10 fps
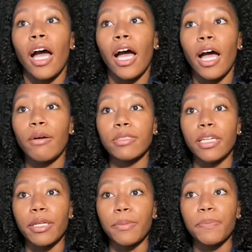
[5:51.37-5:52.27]
I was
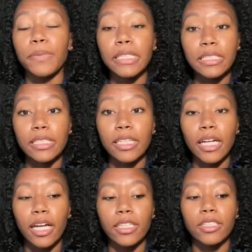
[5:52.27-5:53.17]
like beasting,
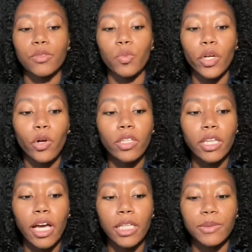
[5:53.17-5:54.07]
kind of went on the
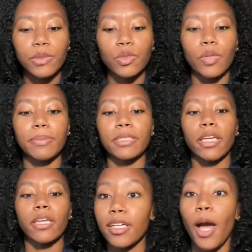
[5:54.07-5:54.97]
hospital's
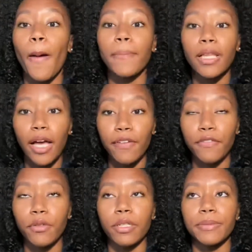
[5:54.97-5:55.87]
website, applied
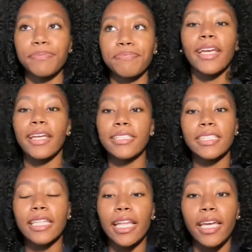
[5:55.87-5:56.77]
for it. It
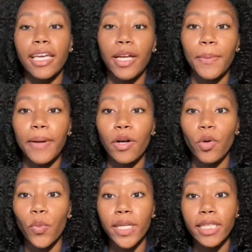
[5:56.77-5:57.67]
took like about a
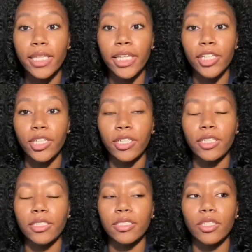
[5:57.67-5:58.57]
week
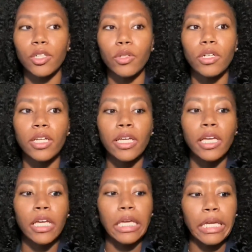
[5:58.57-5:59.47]
later or so,
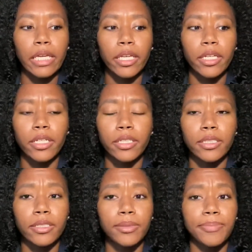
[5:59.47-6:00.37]

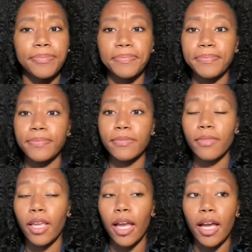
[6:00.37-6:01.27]
and
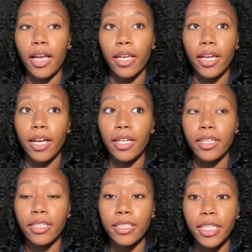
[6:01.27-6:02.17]
I got
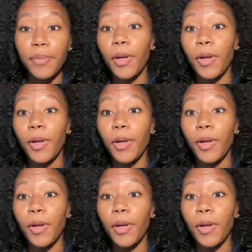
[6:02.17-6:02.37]
an email